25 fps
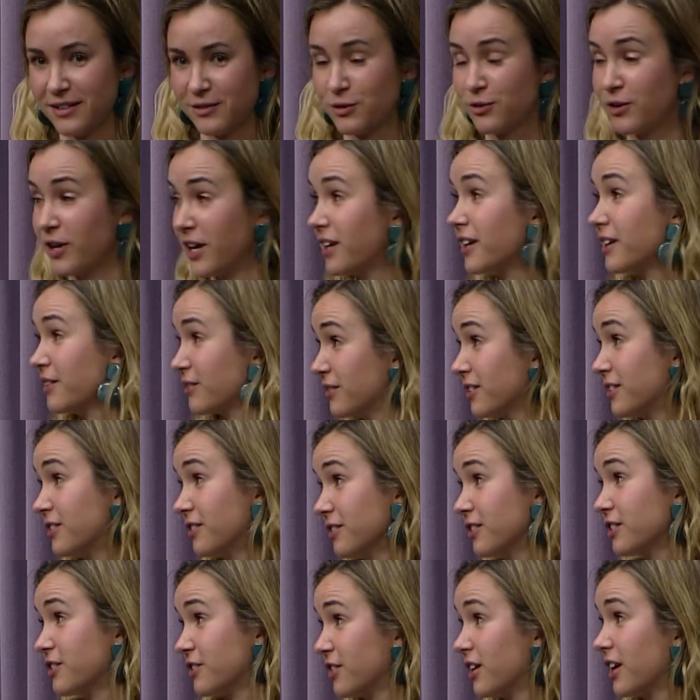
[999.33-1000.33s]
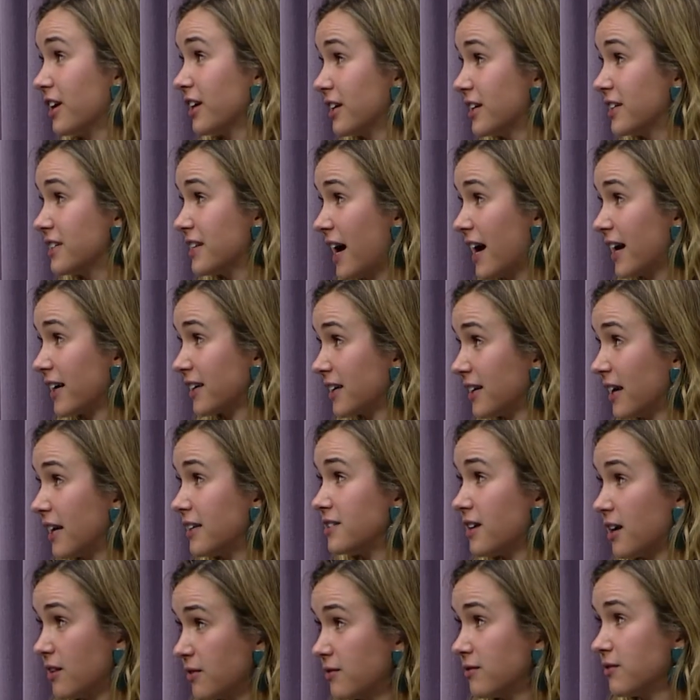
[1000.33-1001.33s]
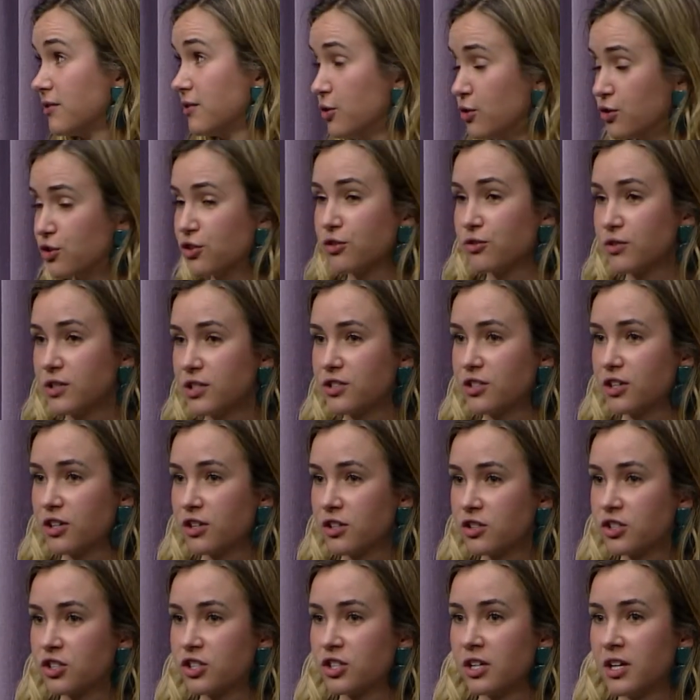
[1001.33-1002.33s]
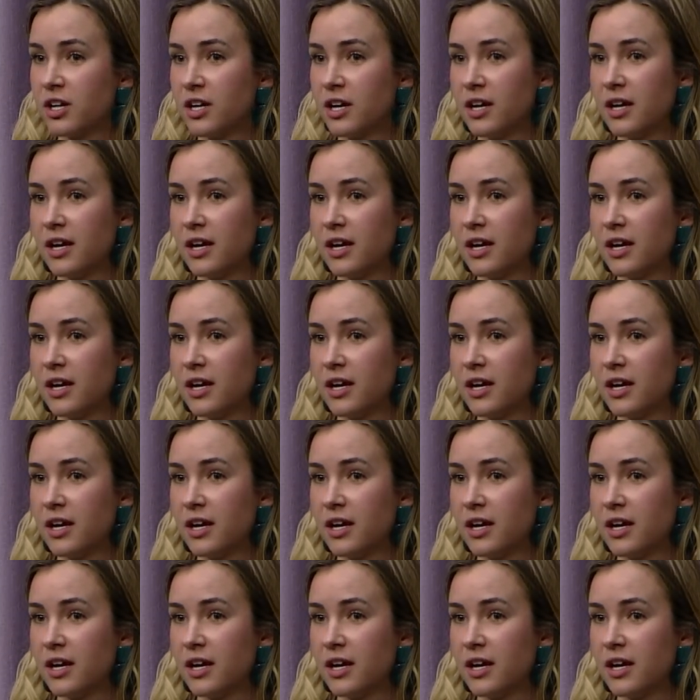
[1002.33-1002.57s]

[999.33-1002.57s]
create, literally created a deck, had done user research.